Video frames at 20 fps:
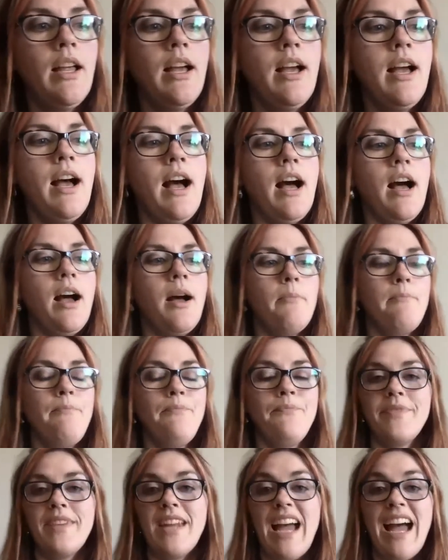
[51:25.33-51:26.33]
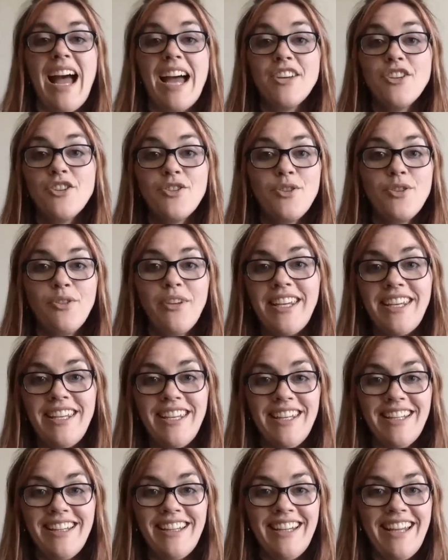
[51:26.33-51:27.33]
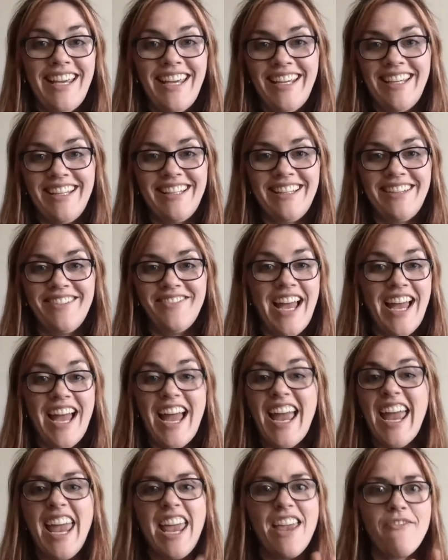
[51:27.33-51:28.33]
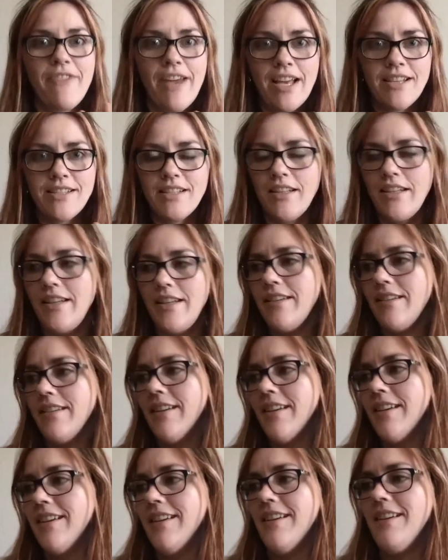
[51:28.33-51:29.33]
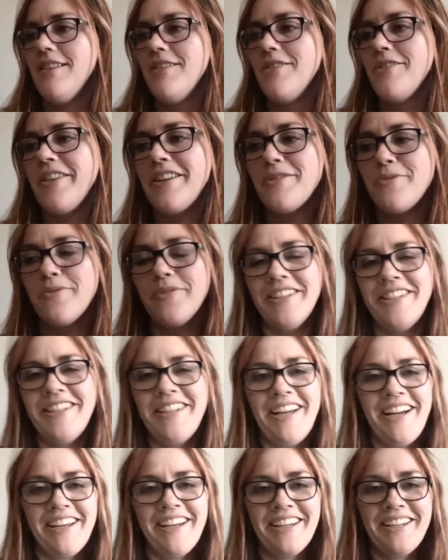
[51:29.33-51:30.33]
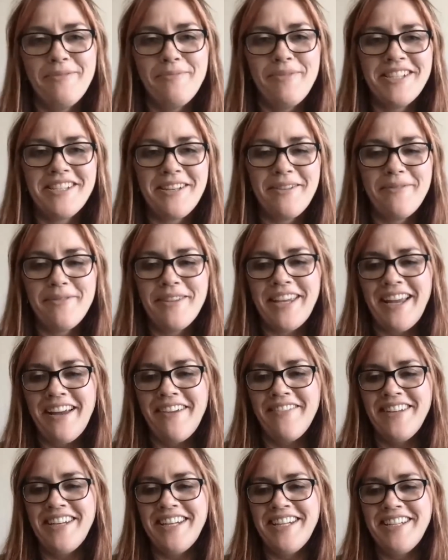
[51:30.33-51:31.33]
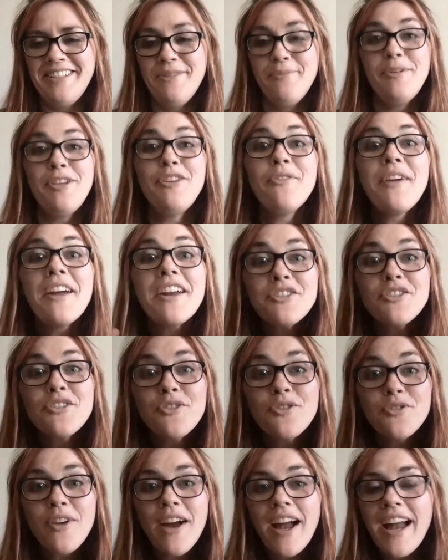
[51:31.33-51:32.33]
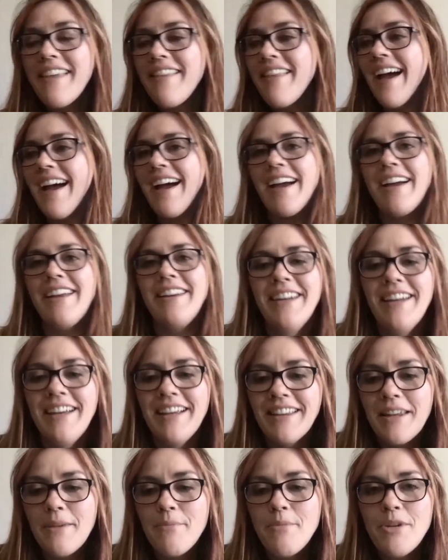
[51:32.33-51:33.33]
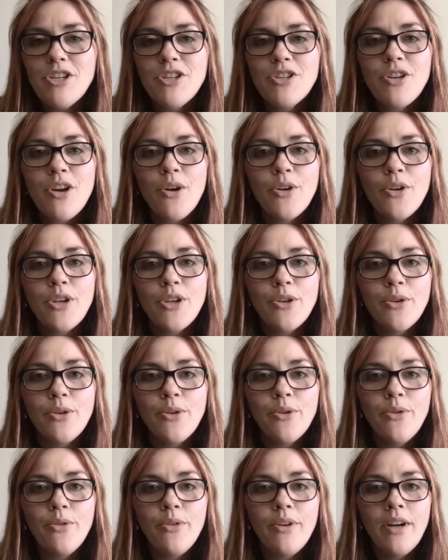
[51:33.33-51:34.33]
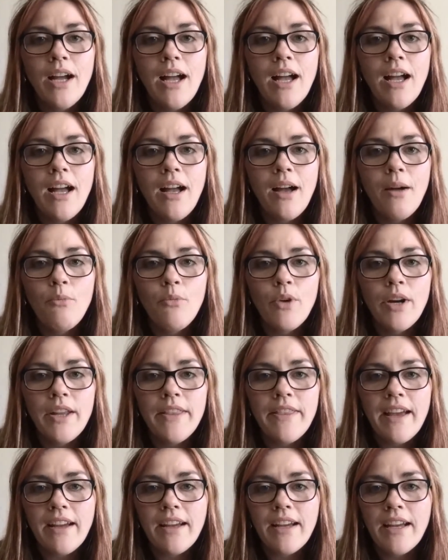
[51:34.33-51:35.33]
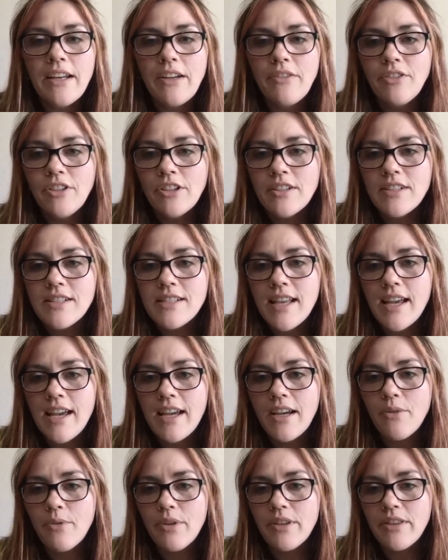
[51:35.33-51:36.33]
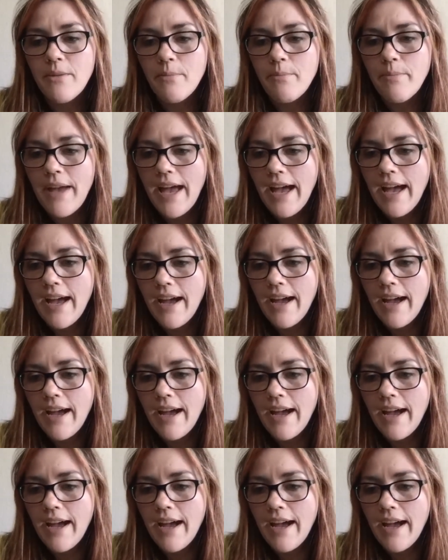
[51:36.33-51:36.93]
I just don't like getting like that. I hate Vaseline. So that's really not going to be something I'm going to do, but you guys should try that. Let me show you what that kind of looks like with the bag.